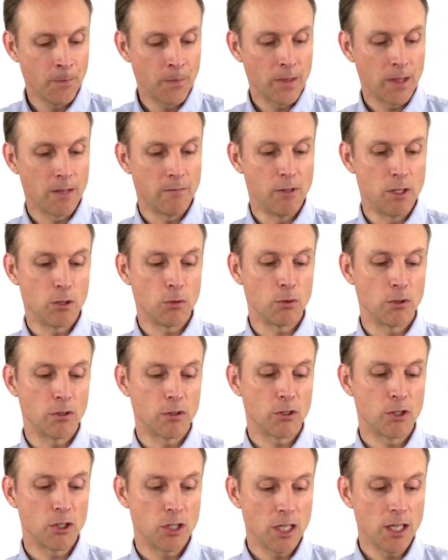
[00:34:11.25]
The visual
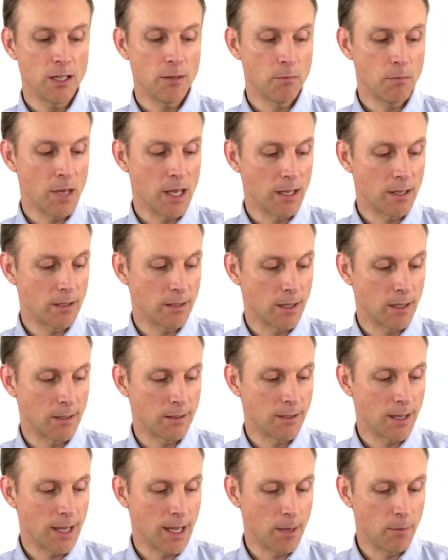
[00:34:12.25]
sheet makes us
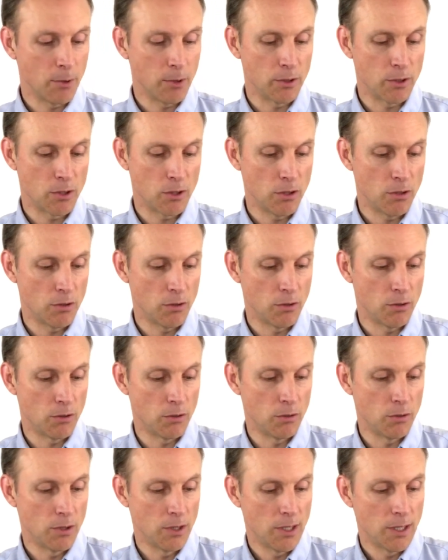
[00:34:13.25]
able
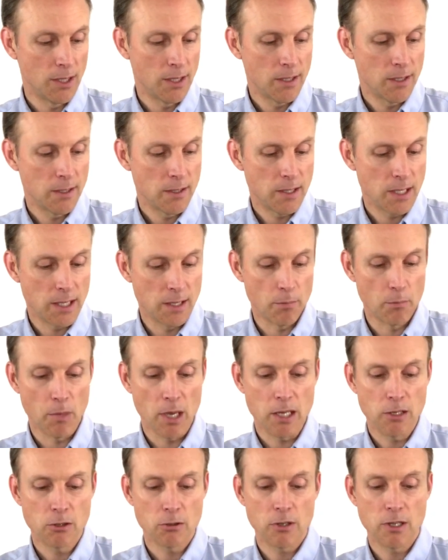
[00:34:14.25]
to see the
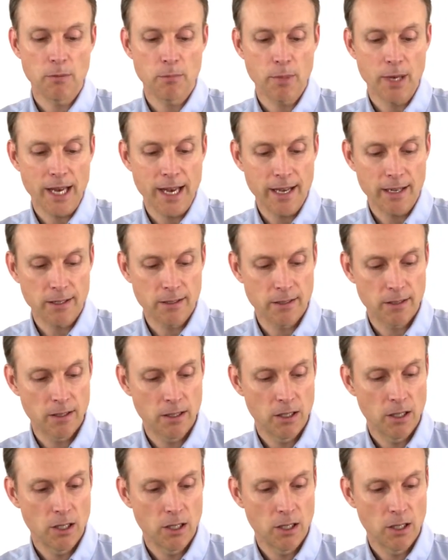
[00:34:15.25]
major impacts,